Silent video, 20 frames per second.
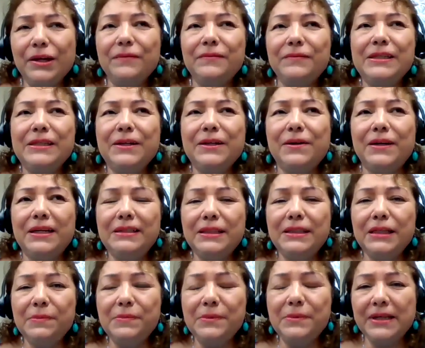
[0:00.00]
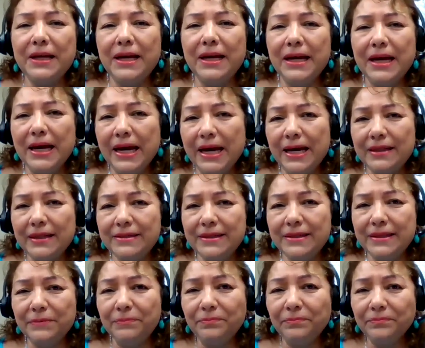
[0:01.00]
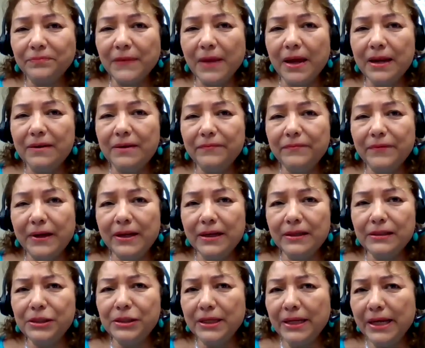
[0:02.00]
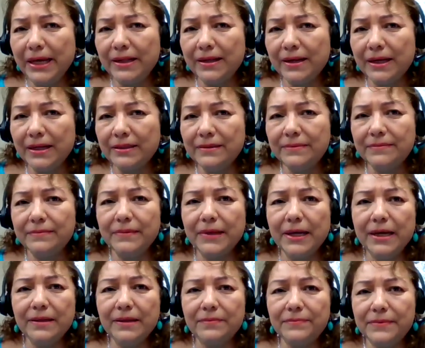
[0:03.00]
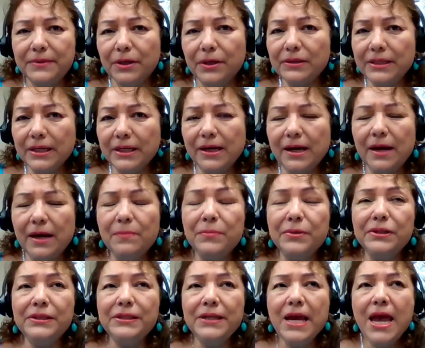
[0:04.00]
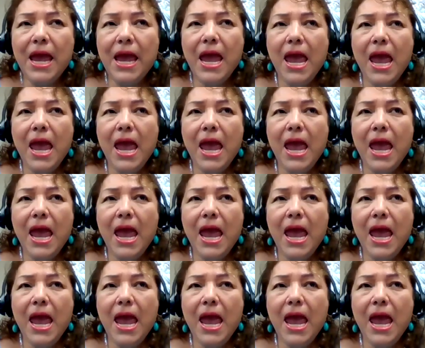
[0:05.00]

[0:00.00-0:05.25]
of scholarships and financial aid at the Tulsa campus,